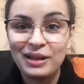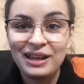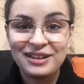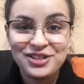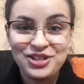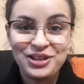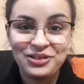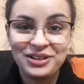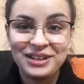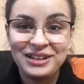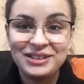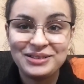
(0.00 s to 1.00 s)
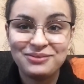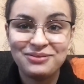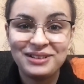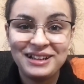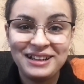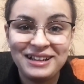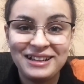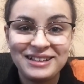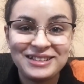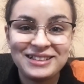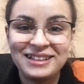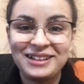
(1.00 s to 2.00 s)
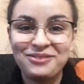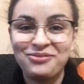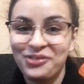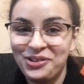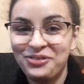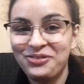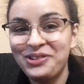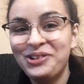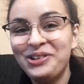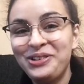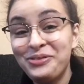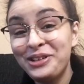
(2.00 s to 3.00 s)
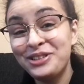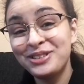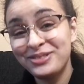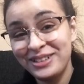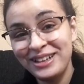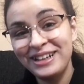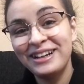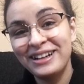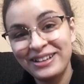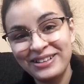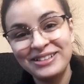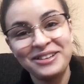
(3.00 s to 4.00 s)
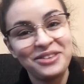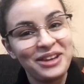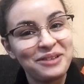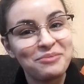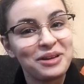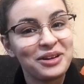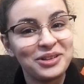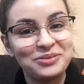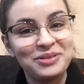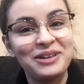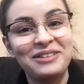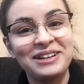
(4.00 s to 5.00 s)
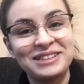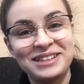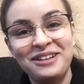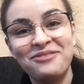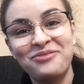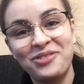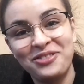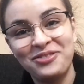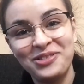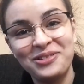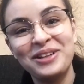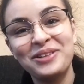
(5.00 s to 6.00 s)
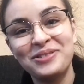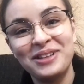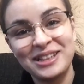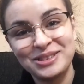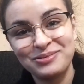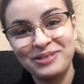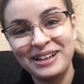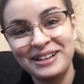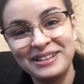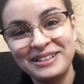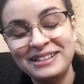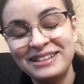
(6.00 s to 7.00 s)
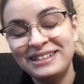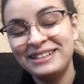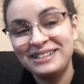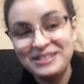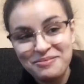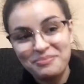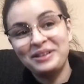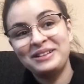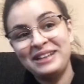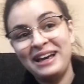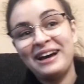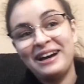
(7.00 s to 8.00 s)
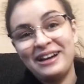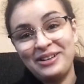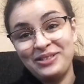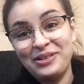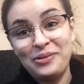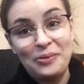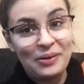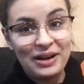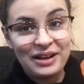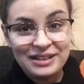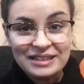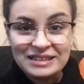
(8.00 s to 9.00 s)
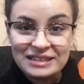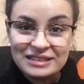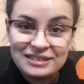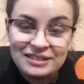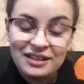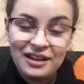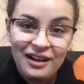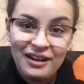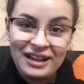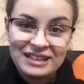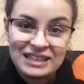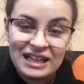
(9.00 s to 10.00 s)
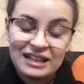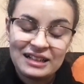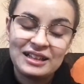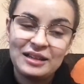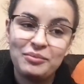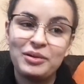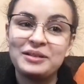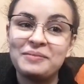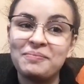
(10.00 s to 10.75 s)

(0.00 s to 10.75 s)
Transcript: she or he is really excited for food, which is really a good thing, because we are excited for food as well. But yeah, I don't know why is it exactly, but